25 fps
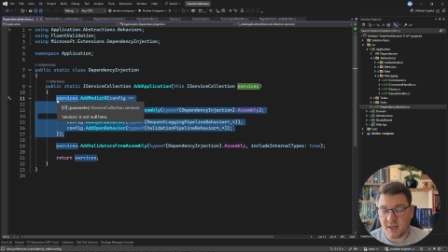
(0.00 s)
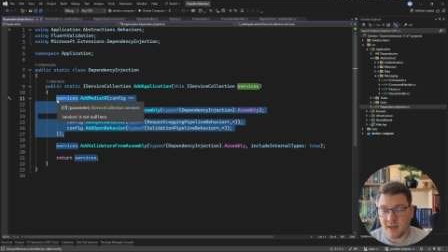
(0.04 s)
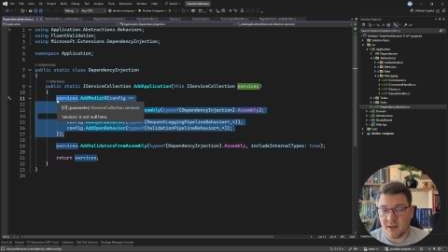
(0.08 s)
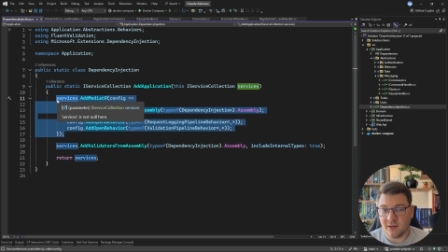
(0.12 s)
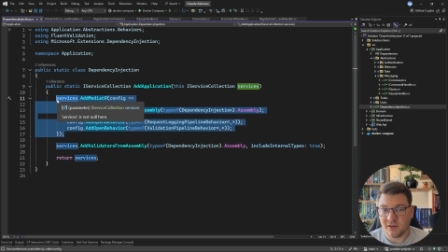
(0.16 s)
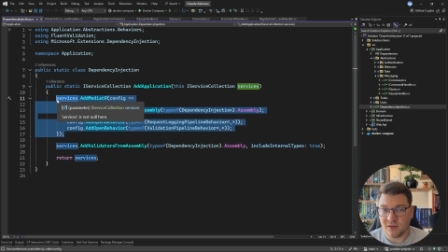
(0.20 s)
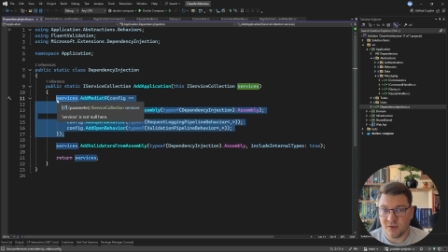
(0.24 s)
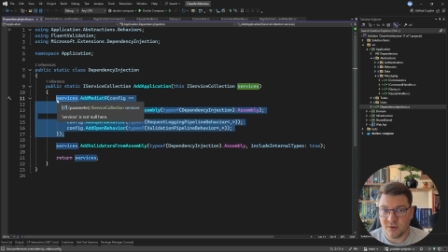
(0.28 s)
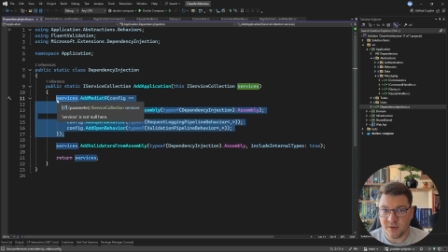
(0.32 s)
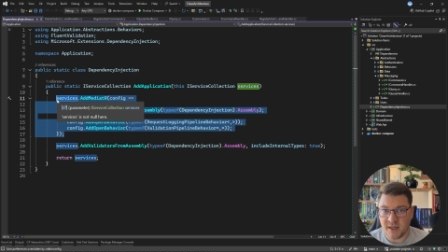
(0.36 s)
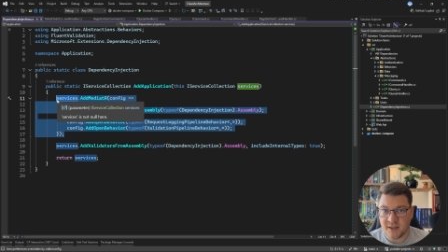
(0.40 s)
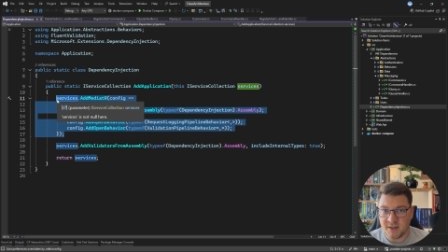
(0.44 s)

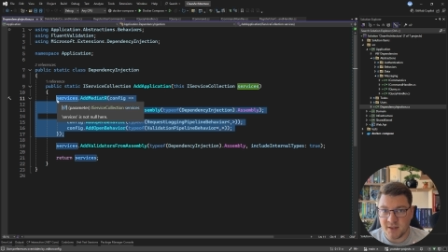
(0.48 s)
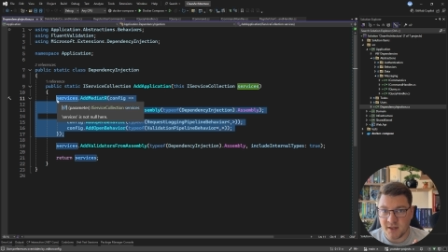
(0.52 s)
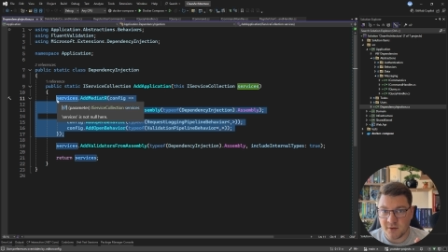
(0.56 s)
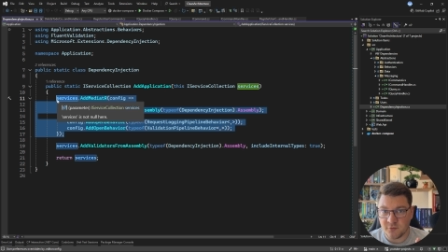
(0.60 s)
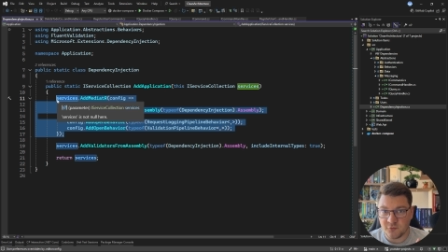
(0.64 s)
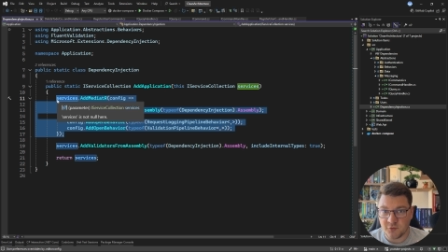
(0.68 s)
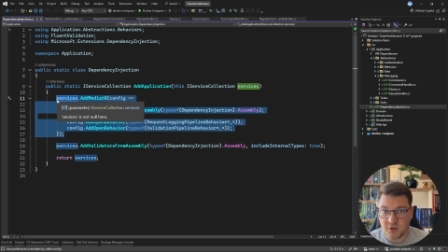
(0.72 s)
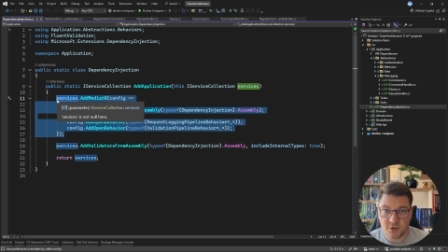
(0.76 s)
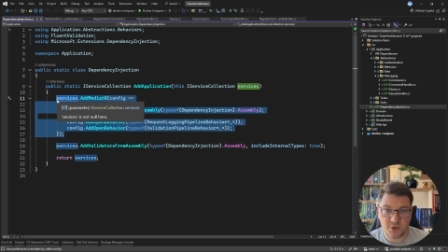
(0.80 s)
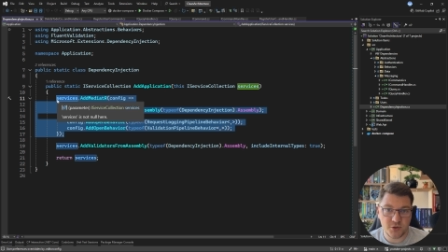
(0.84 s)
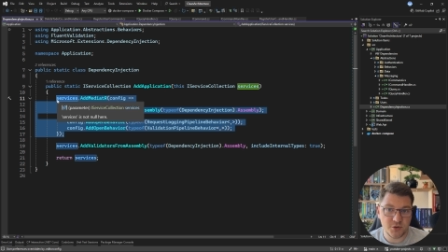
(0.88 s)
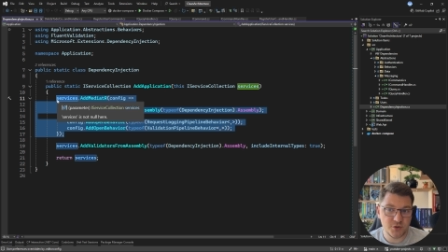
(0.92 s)
handler and
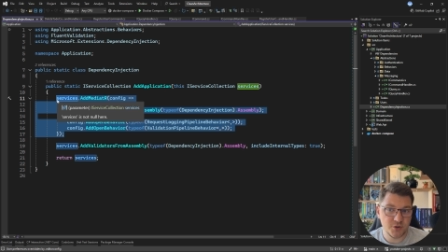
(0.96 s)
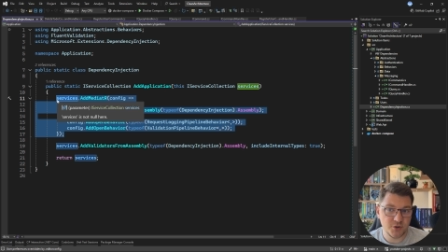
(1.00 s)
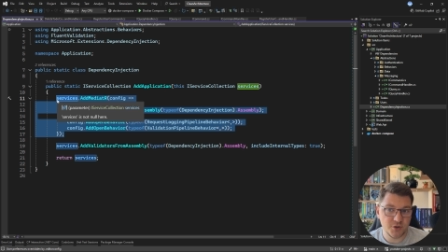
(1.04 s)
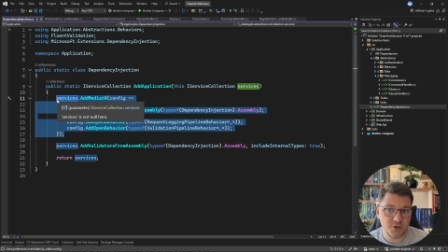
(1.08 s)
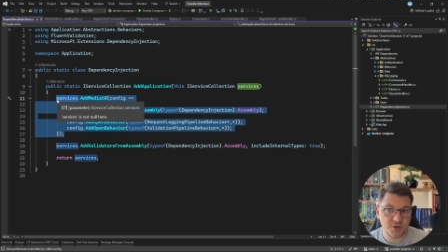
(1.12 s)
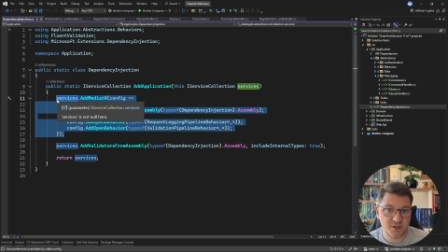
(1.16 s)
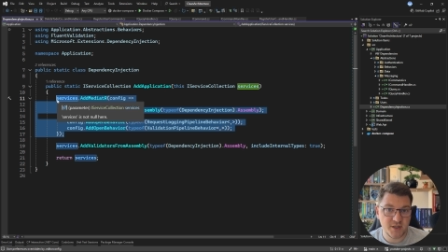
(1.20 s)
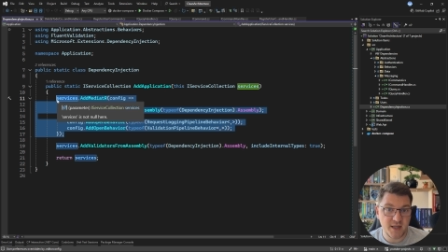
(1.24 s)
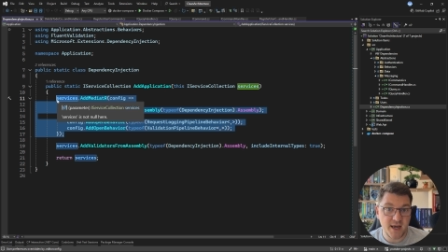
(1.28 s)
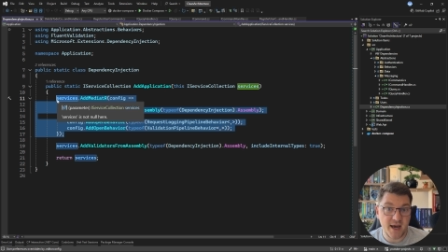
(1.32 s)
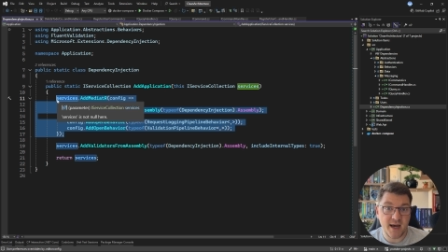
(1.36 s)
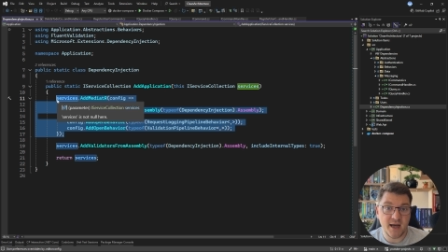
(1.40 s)
then
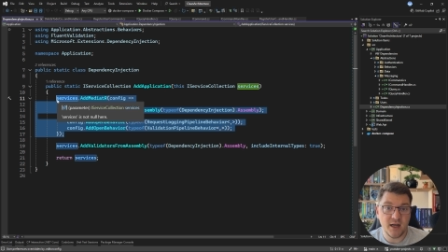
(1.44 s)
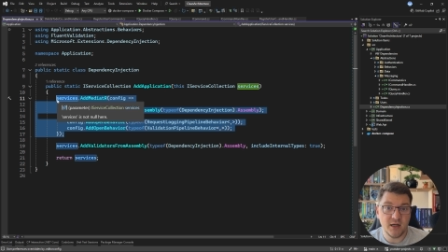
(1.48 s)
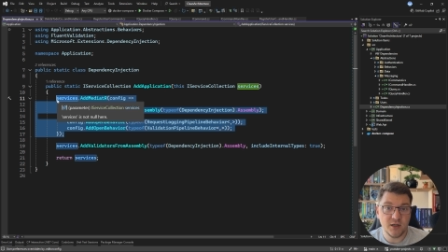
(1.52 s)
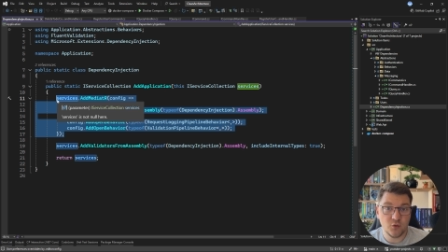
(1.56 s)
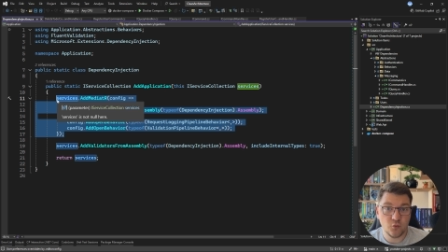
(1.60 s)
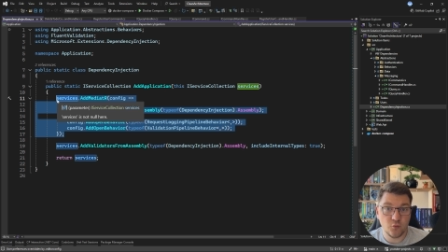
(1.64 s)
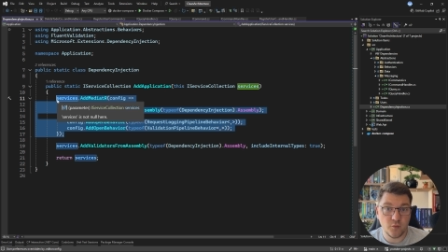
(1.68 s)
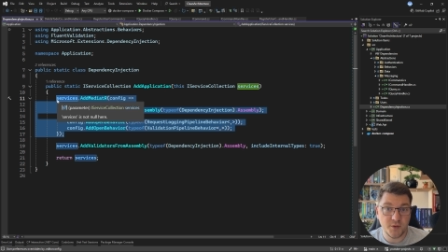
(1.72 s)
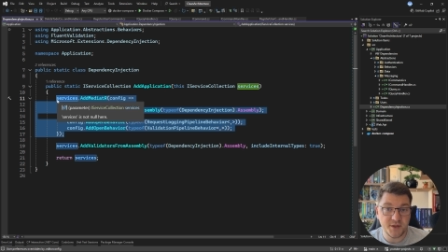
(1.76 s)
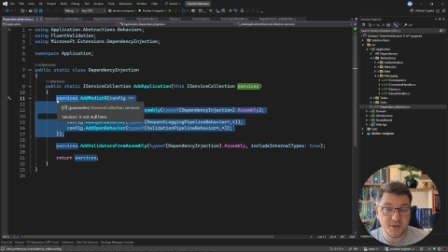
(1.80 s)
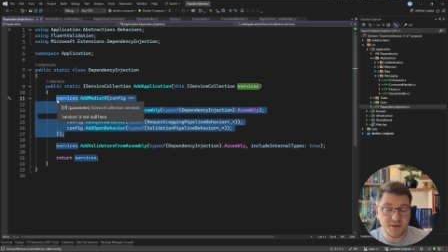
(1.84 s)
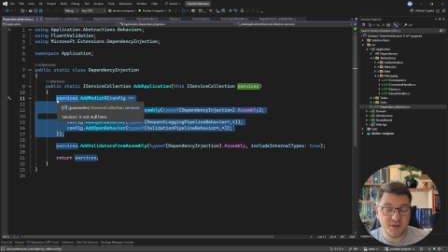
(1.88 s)
registers
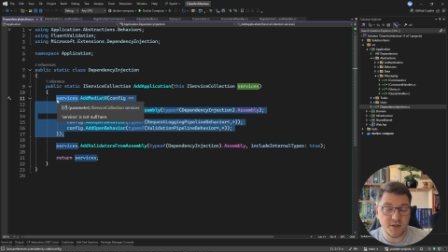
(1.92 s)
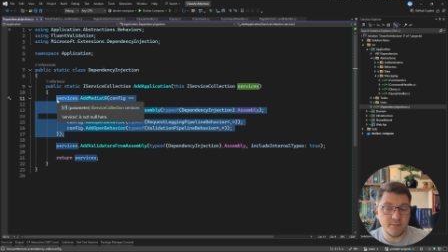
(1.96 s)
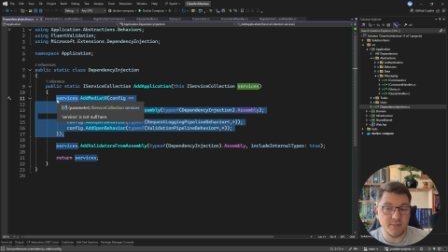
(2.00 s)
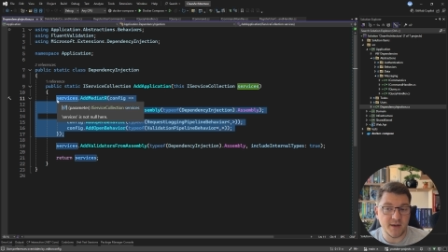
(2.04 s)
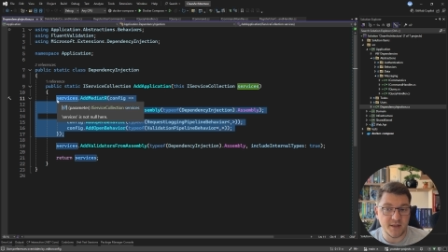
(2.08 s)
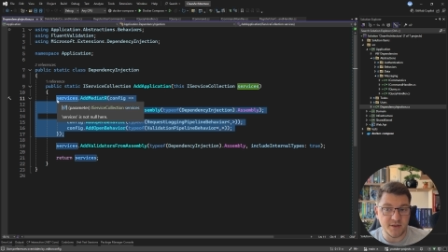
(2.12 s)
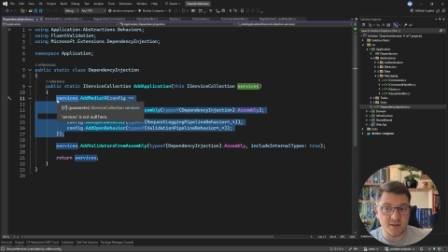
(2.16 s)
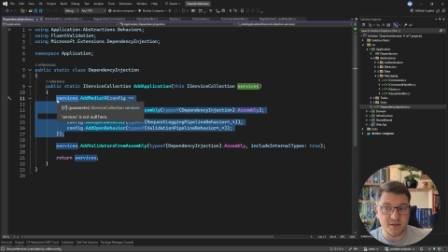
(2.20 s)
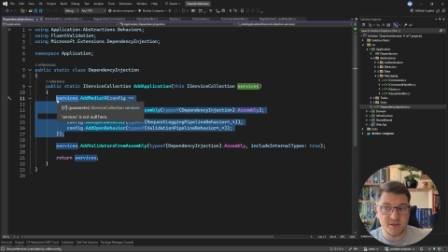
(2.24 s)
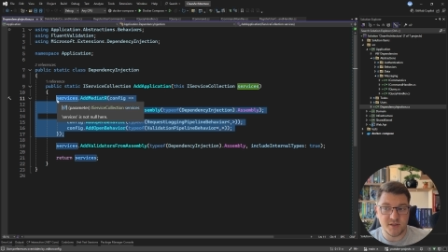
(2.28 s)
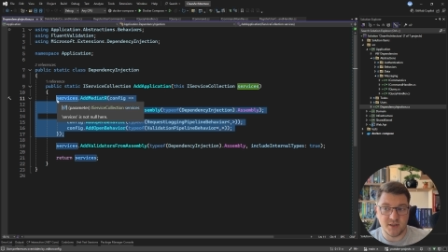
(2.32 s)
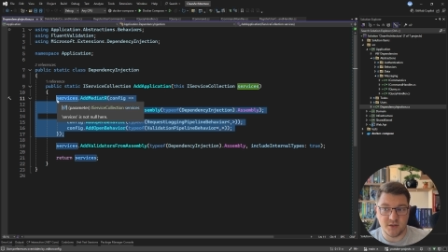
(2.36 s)
that with
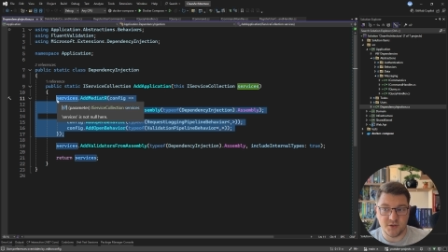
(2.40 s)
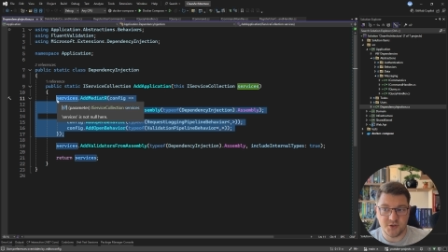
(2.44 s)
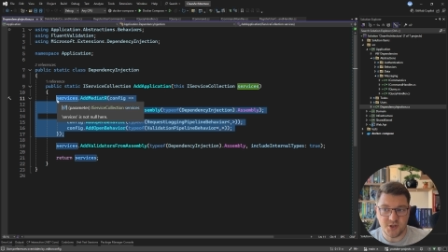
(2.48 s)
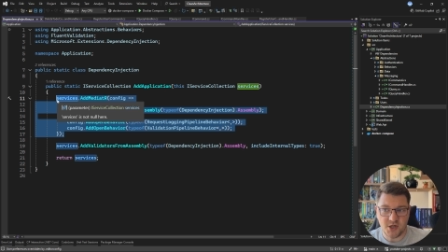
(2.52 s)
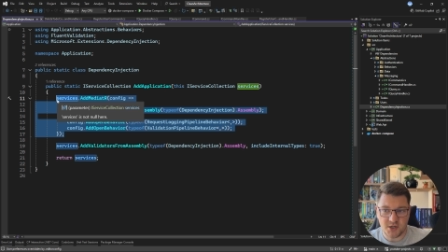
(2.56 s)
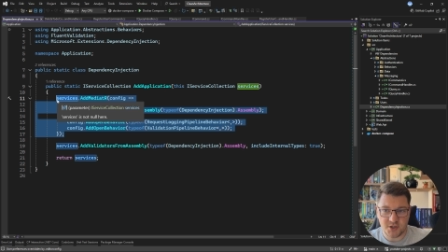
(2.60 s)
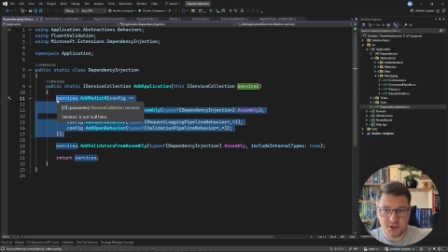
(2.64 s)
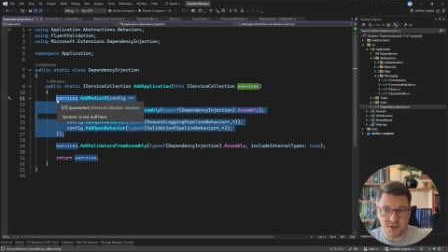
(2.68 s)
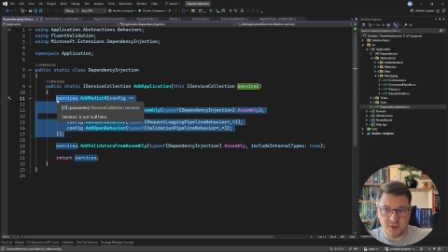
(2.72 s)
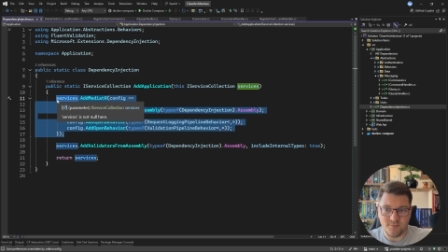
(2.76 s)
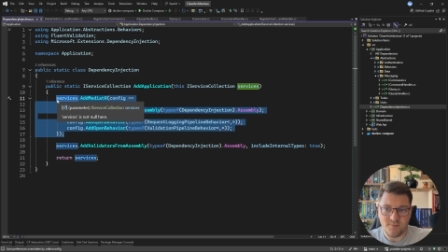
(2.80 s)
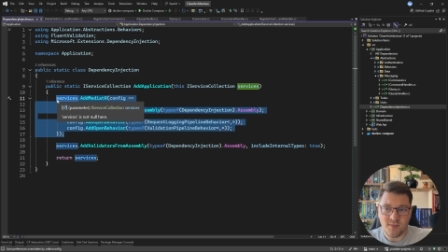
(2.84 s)
dependency
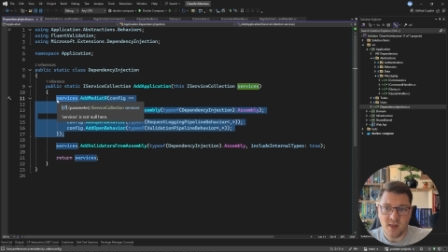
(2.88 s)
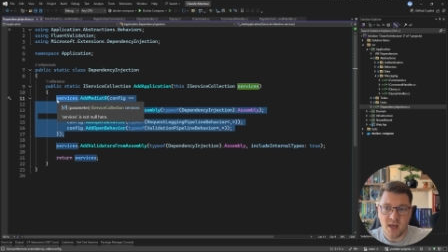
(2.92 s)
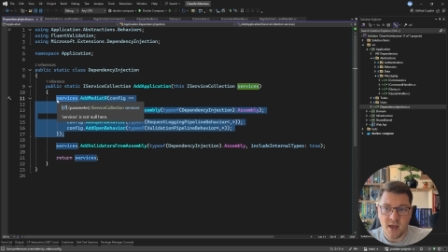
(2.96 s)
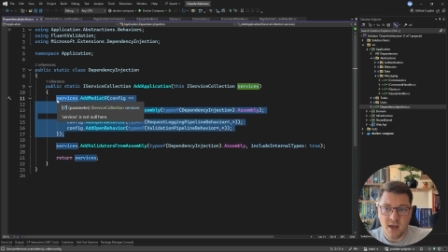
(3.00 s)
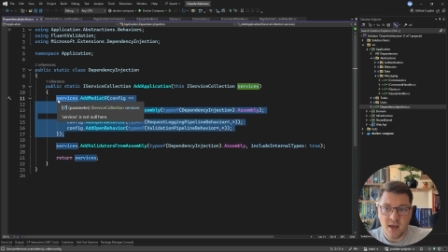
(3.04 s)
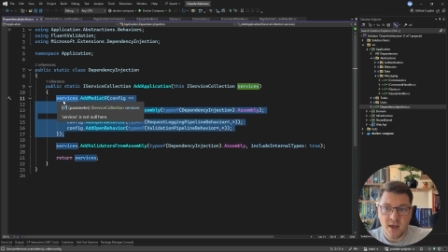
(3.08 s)
injection.